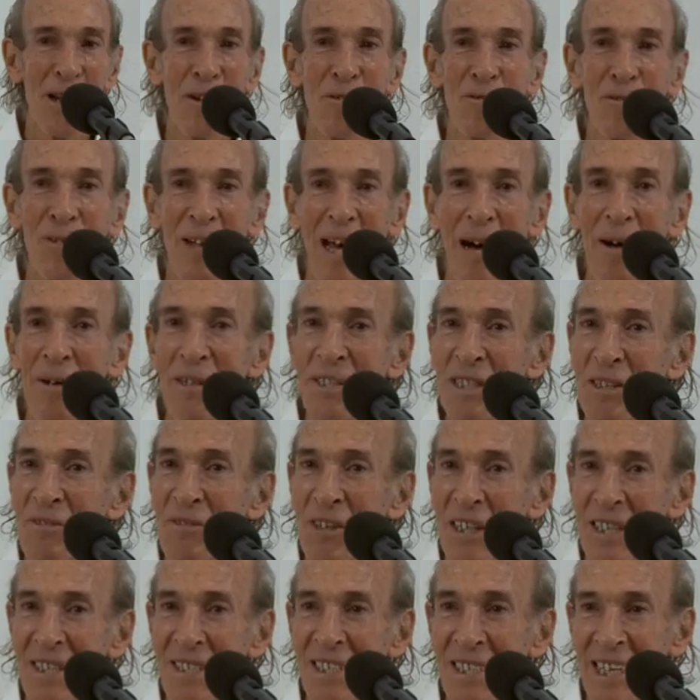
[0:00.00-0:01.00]
flowers are
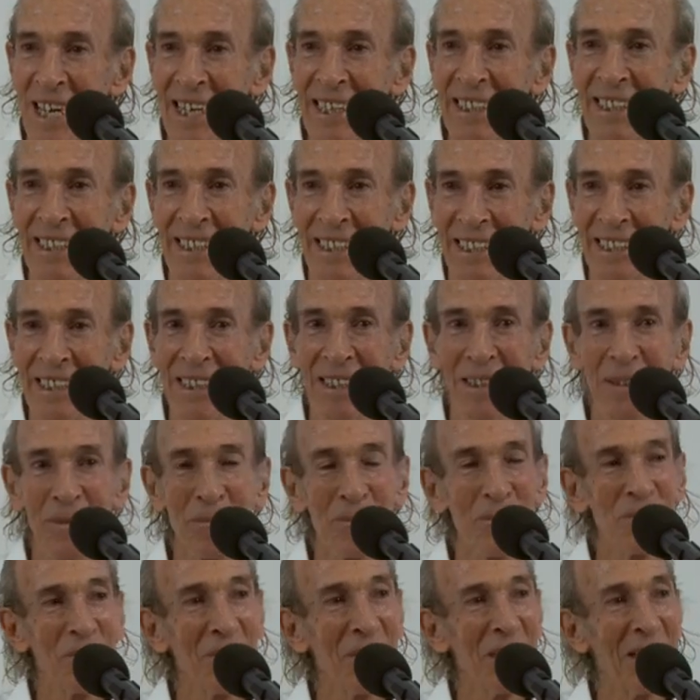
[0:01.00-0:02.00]
very psychic,
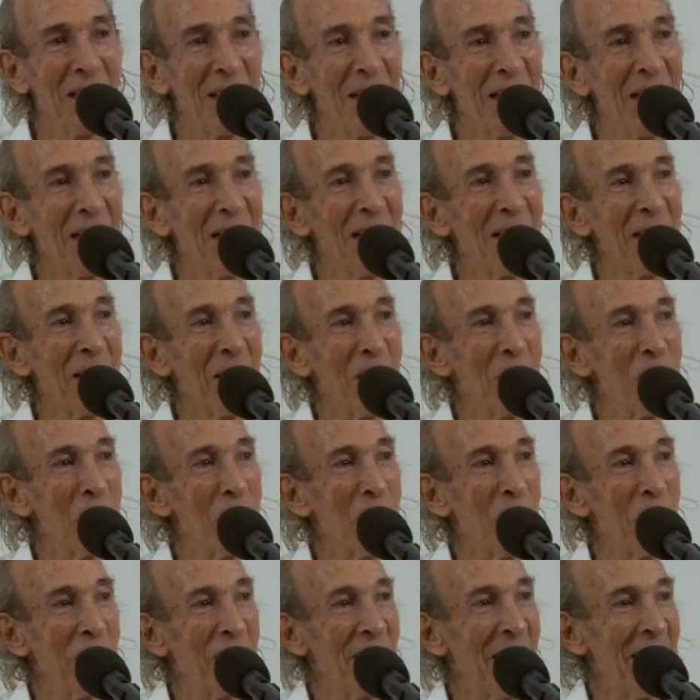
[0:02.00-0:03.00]

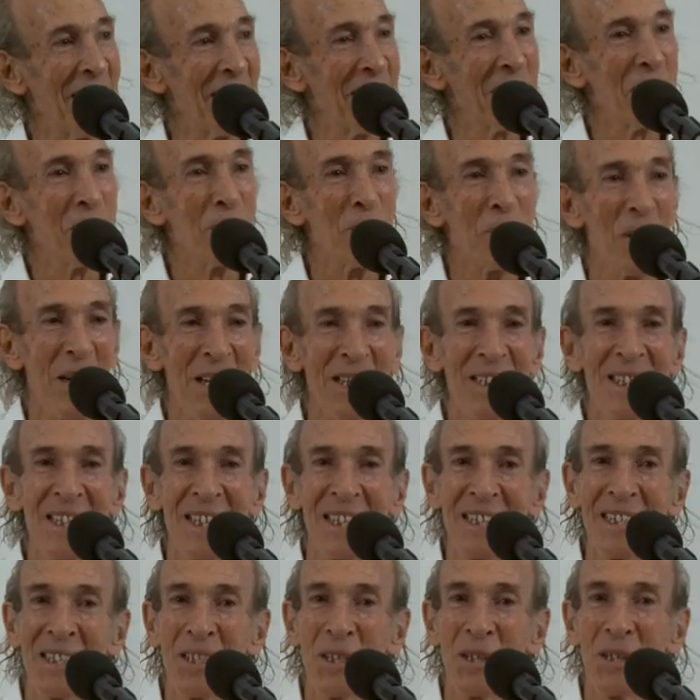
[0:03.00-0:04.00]
but they express
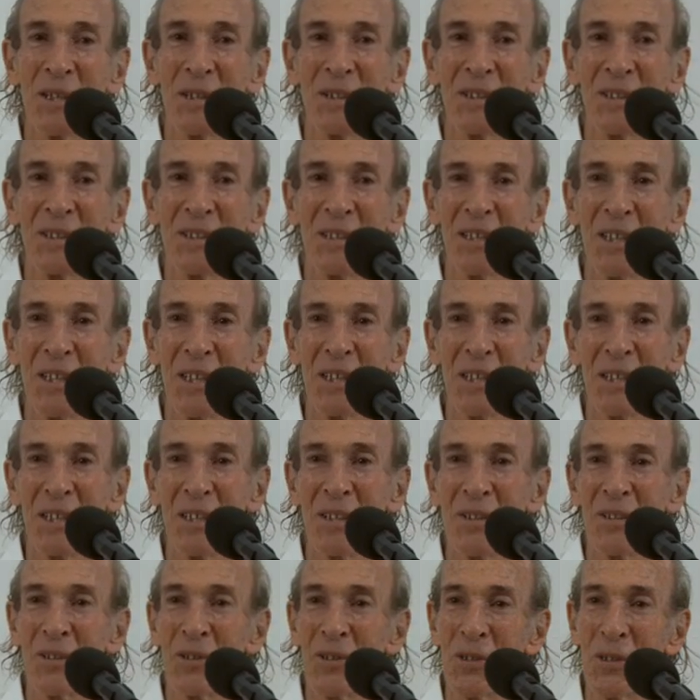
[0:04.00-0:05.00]
it
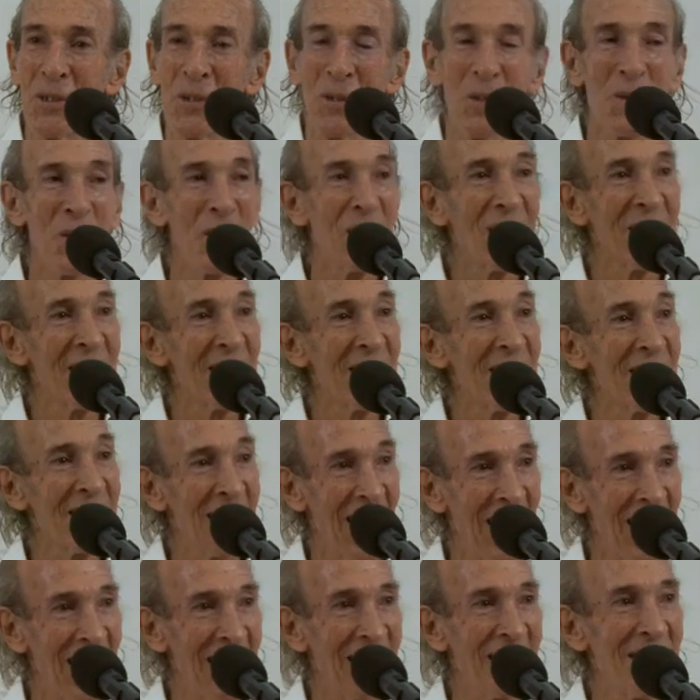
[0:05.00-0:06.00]
through
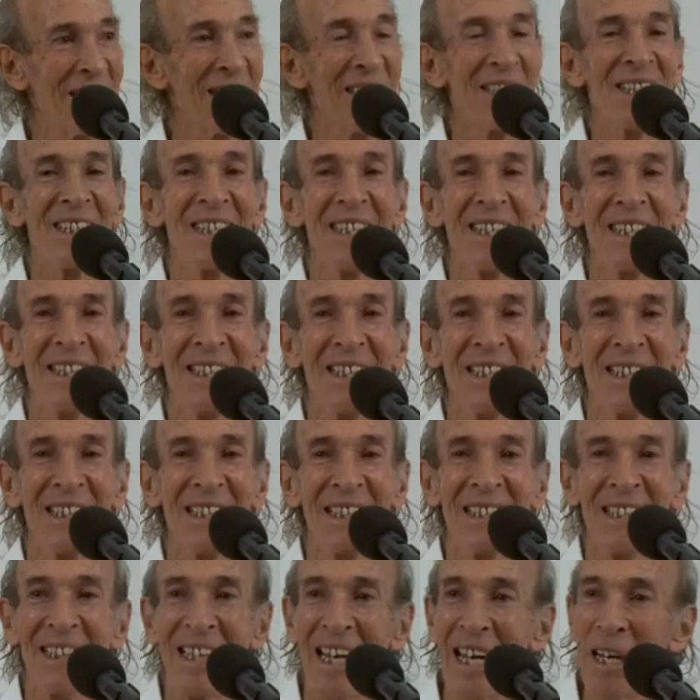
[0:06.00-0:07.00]
silence
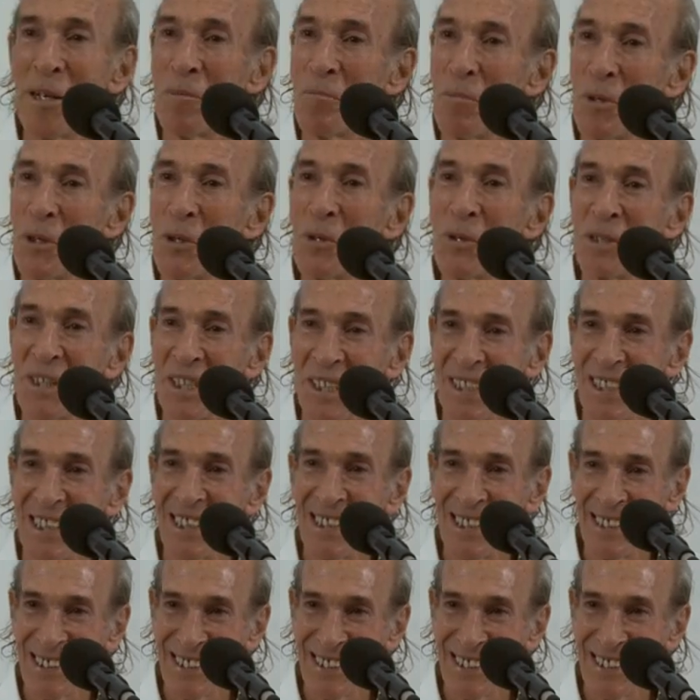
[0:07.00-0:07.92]
and beauty.